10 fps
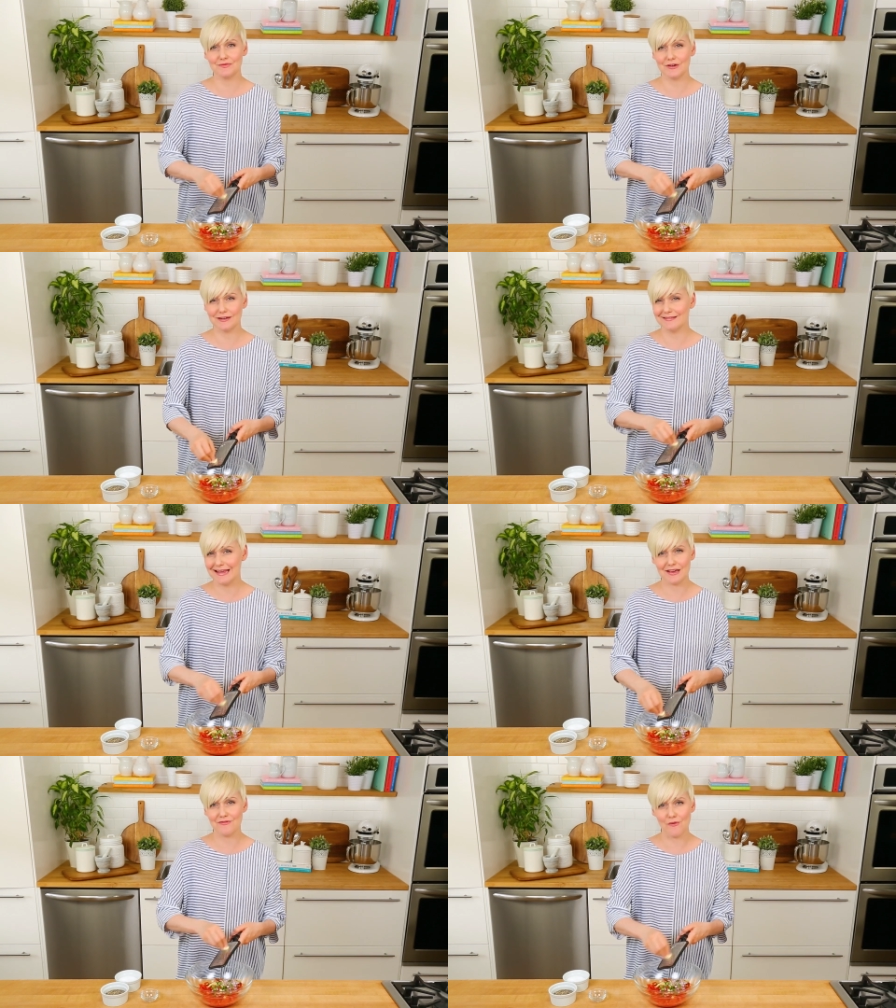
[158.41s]
for
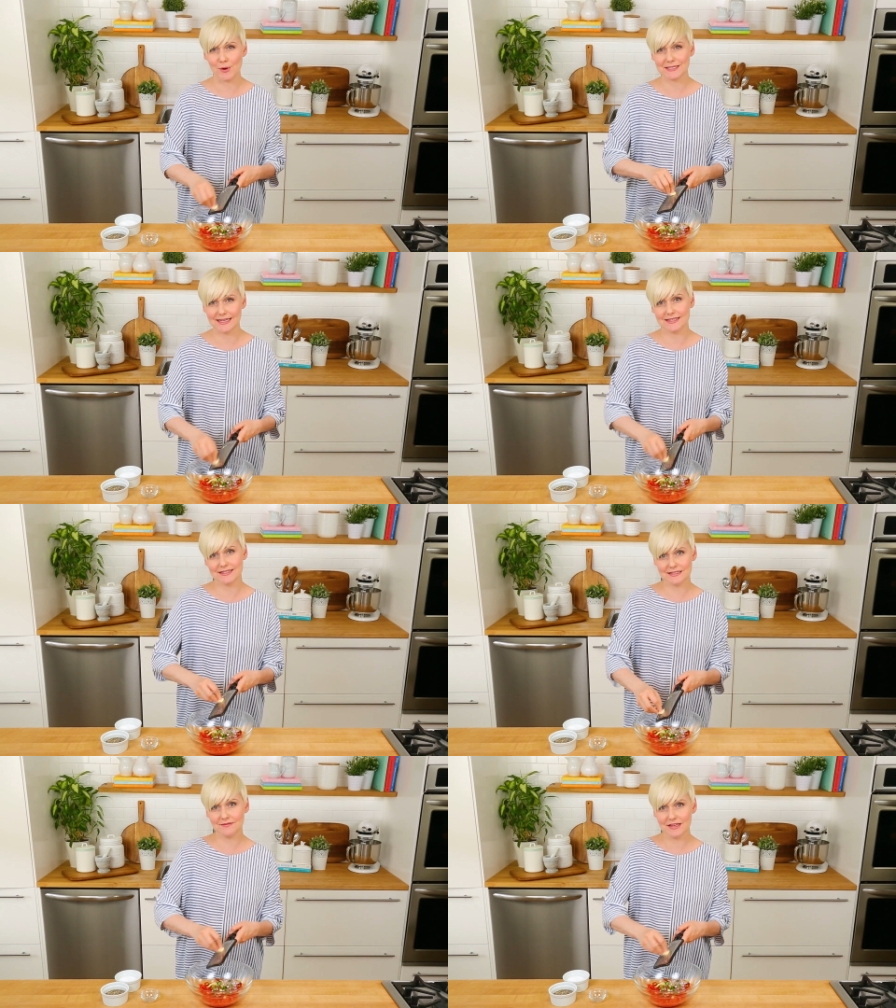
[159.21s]
like four
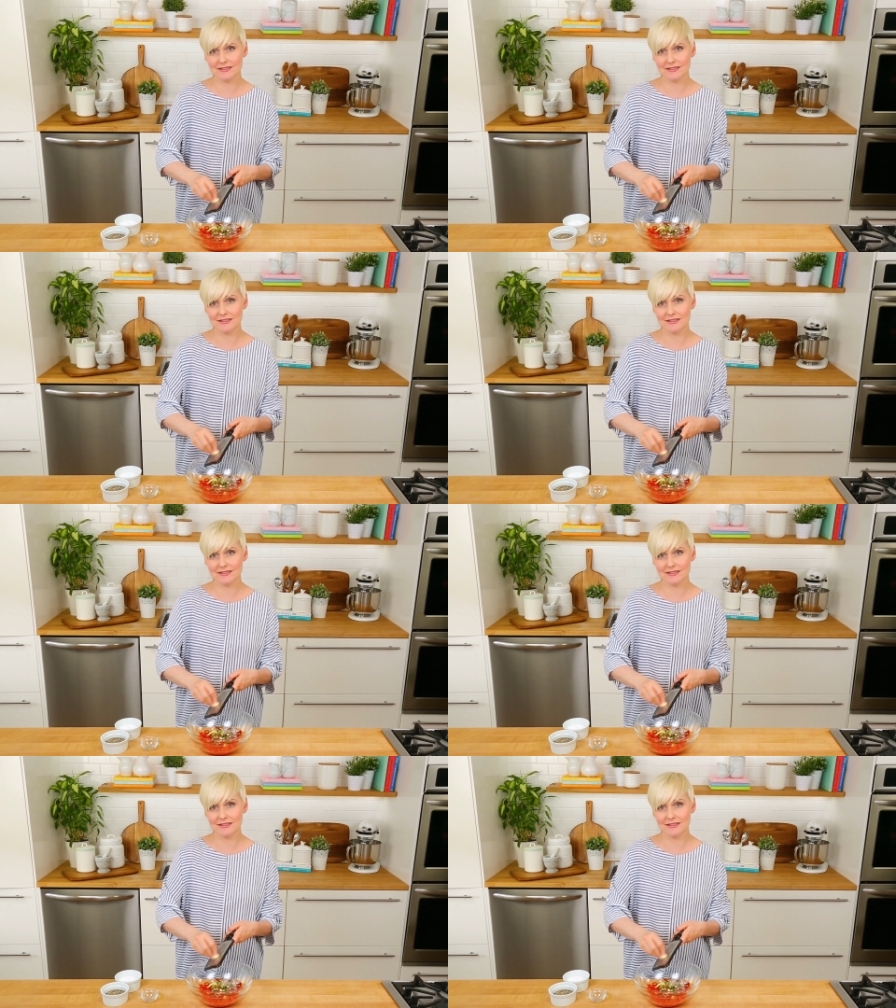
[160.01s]
slices of